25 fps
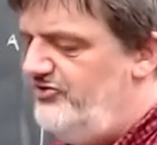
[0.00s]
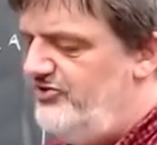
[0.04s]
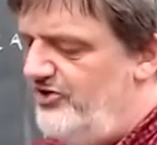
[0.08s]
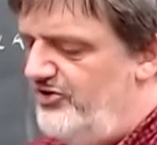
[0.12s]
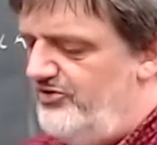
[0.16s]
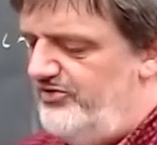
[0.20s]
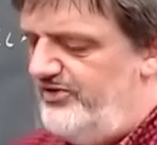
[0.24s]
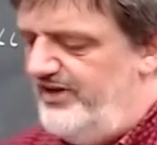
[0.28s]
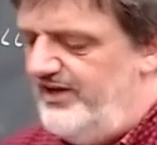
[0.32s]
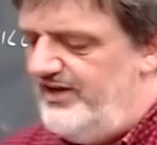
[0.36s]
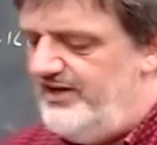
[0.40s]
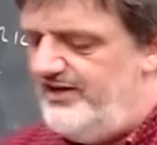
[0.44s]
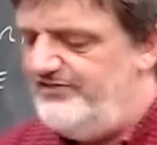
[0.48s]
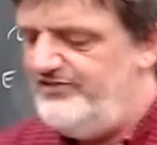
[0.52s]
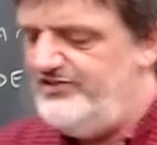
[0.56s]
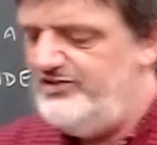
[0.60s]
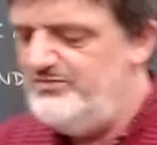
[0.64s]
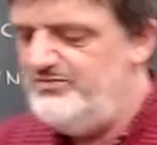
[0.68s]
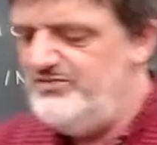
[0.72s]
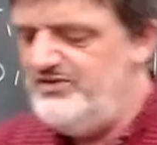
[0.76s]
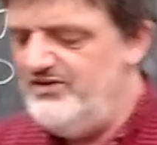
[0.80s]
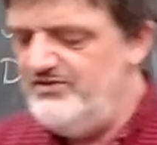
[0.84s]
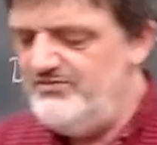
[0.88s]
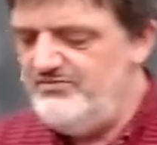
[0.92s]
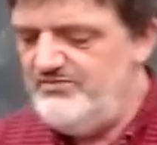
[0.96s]
you don't have
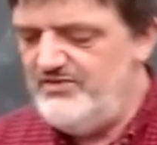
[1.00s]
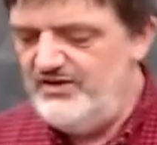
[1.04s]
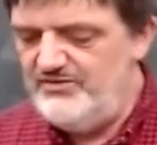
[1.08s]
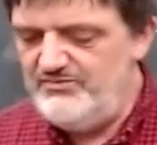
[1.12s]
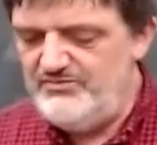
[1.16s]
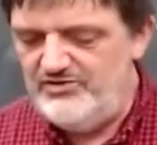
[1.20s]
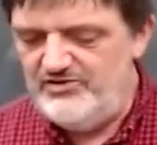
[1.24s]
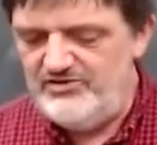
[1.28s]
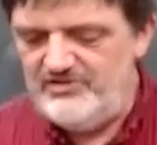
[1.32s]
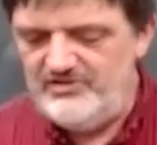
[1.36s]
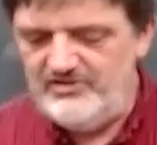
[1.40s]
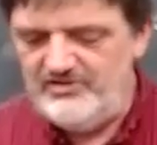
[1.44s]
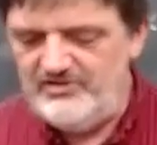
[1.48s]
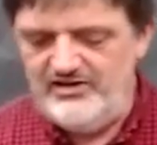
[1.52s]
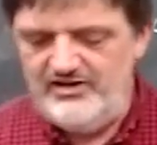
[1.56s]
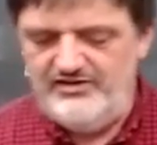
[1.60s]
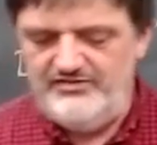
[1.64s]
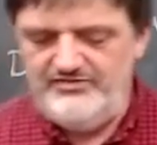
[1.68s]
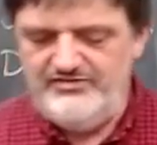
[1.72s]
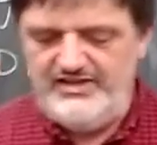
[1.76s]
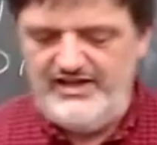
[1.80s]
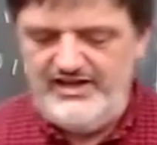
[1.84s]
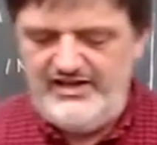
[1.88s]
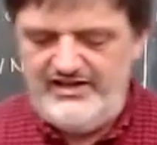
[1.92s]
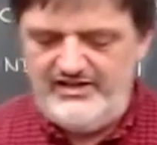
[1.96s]
to be a member
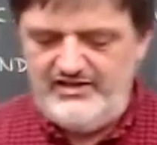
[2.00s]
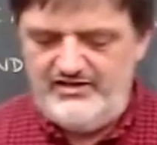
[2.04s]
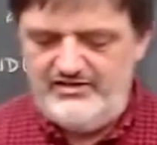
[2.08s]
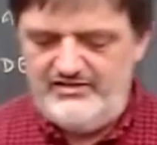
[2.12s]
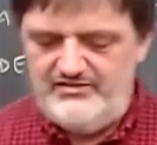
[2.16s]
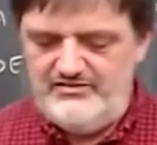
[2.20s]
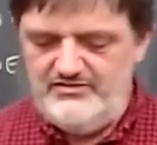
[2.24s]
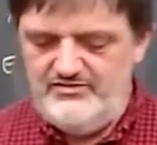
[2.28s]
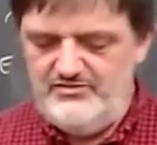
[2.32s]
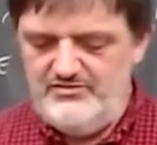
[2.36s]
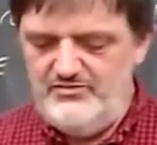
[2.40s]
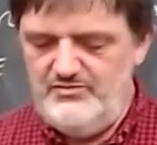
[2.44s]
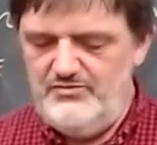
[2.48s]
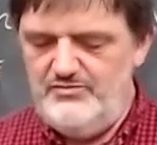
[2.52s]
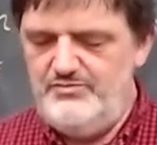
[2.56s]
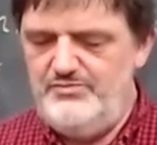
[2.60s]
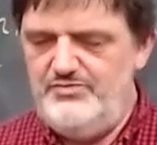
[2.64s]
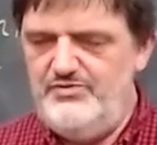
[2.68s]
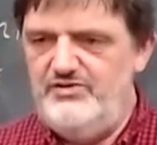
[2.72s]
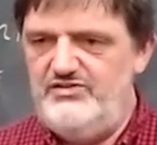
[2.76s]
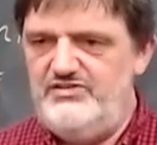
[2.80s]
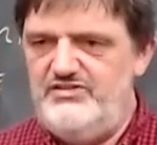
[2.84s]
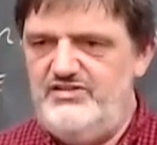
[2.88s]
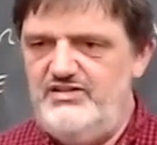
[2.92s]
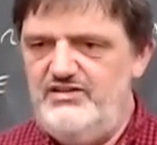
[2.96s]
of that
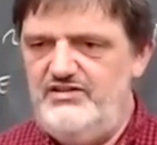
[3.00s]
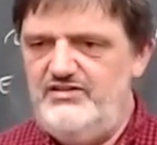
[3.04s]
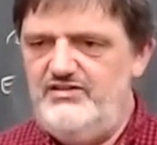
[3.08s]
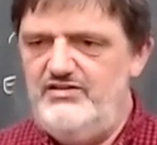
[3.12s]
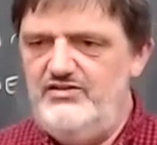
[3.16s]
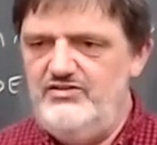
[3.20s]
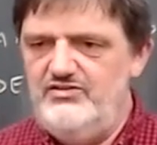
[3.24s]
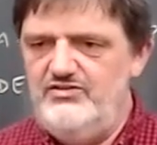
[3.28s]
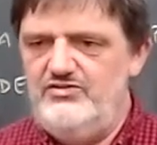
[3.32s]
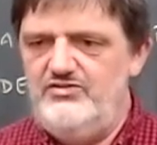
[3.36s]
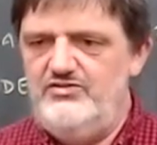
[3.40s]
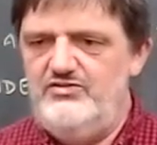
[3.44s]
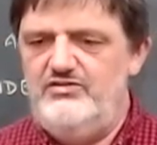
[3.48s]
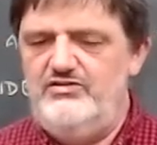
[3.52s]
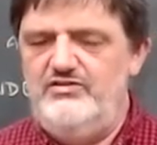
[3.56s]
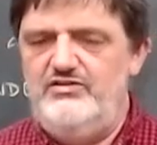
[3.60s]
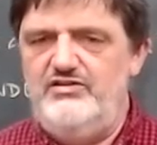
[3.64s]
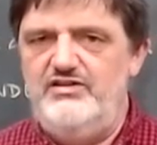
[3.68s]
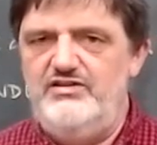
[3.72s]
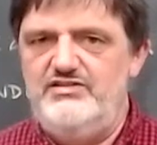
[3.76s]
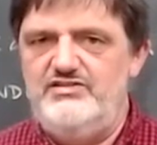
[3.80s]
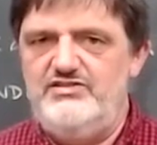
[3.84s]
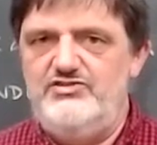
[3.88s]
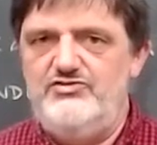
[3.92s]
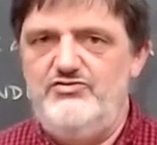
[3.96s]

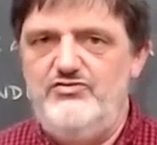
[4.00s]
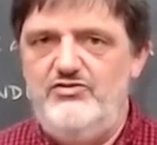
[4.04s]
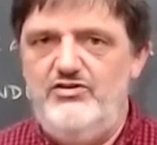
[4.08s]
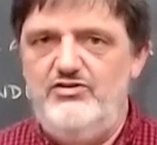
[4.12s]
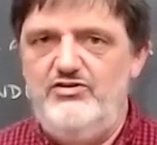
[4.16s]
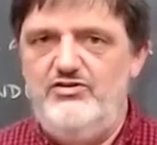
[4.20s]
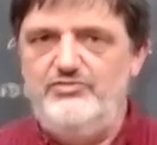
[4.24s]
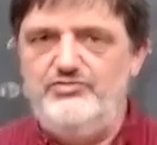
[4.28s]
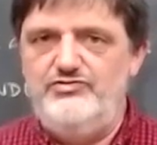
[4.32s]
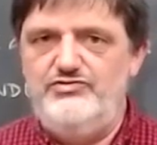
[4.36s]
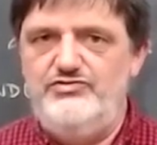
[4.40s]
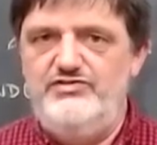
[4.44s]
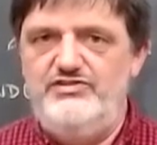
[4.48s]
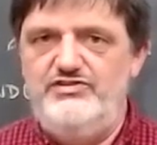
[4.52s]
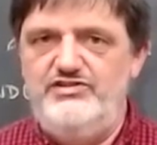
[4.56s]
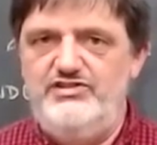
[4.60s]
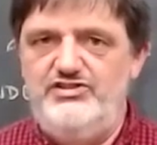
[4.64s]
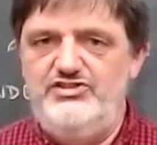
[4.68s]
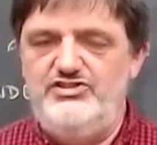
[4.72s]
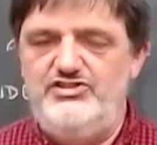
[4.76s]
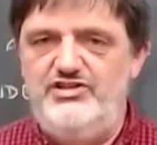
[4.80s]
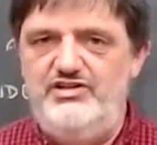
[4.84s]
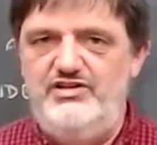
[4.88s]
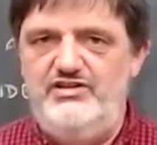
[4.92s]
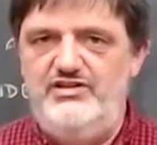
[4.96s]
particular historical
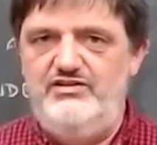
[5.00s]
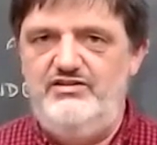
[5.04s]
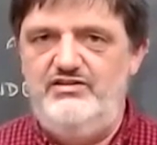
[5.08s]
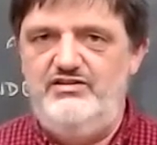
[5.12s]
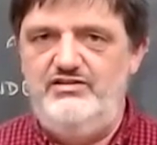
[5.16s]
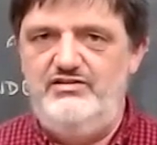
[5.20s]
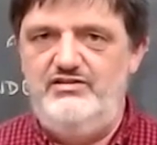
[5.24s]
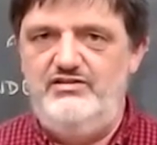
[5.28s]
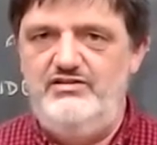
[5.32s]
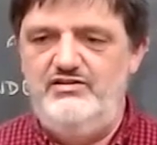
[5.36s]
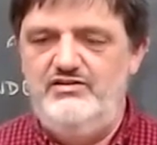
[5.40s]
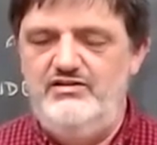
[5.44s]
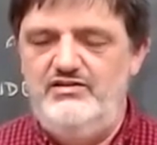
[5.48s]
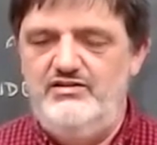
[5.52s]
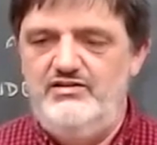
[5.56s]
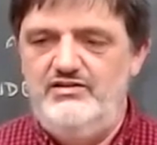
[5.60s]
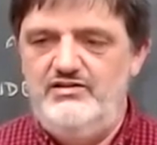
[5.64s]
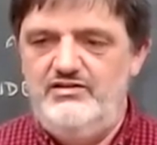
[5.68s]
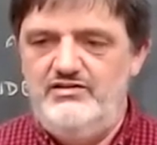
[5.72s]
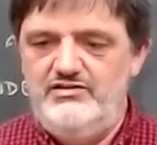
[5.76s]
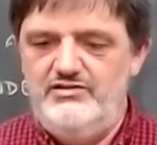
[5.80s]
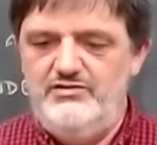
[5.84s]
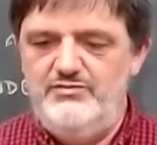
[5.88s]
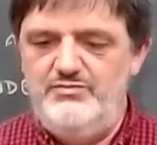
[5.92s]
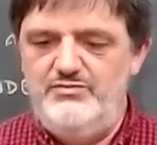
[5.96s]
tradition
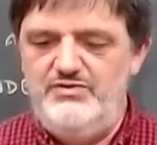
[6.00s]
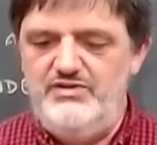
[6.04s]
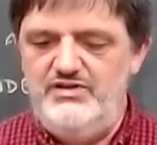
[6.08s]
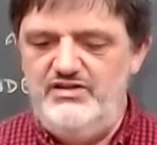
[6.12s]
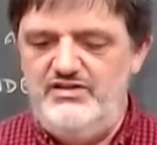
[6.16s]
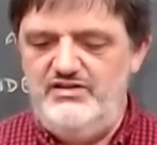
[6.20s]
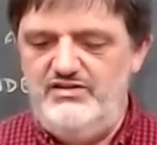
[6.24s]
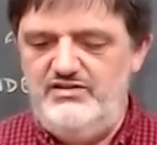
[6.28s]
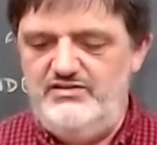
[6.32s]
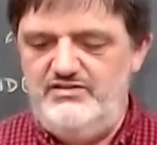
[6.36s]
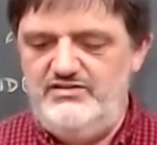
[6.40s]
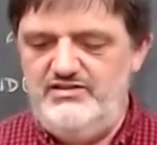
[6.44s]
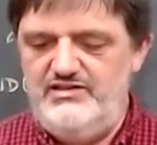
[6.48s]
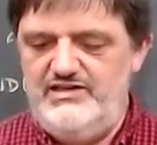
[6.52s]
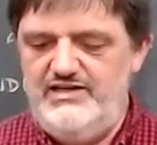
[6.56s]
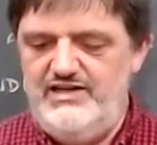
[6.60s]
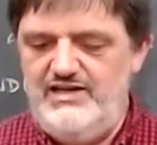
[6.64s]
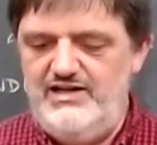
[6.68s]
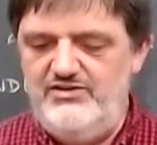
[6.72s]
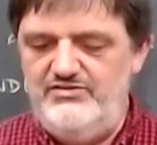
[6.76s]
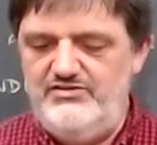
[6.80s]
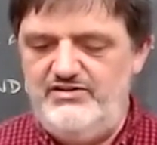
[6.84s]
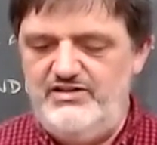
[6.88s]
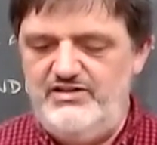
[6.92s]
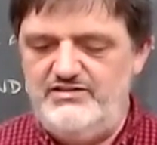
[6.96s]
to be to
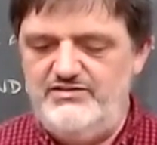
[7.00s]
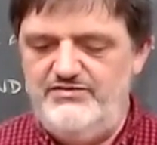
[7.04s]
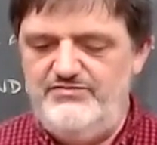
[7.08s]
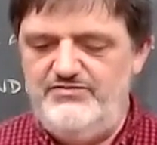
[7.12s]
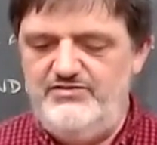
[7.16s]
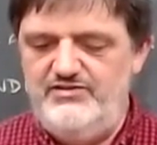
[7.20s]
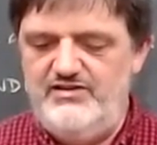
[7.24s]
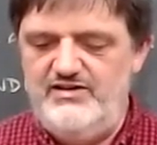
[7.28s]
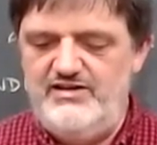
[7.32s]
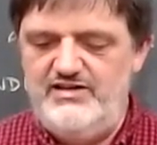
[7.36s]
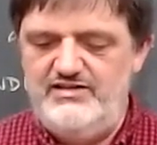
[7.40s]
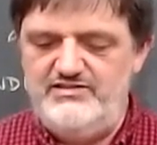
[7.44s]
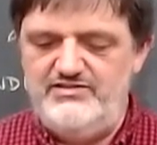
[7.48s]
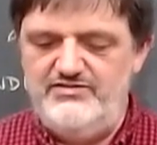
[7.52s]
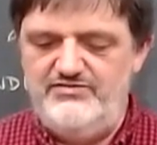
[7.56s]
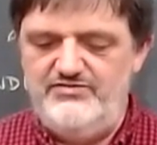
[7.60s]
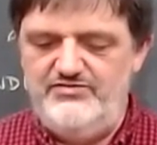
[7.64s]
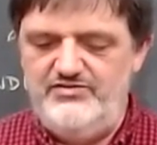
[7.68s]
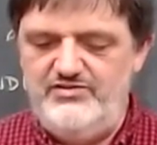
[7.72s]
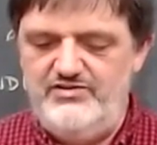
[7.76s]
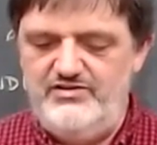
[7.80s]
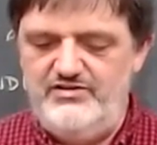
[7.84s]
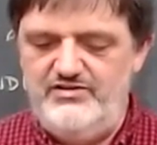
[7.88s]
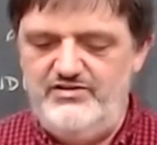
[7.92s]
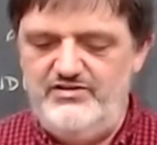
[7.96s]
count as a
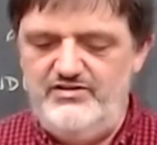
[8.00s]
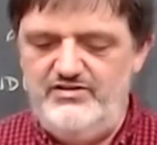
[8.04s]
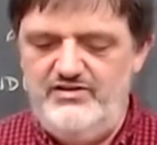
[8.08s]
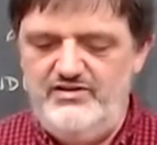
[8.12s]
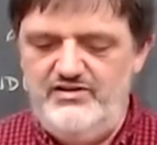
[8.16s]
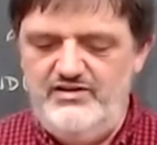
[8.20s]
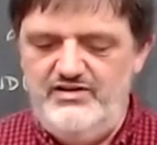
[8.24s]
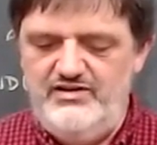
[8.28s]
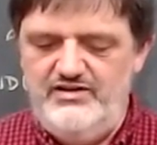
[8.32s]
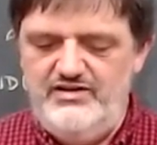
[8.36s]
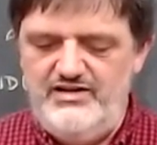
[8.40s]
philosopher.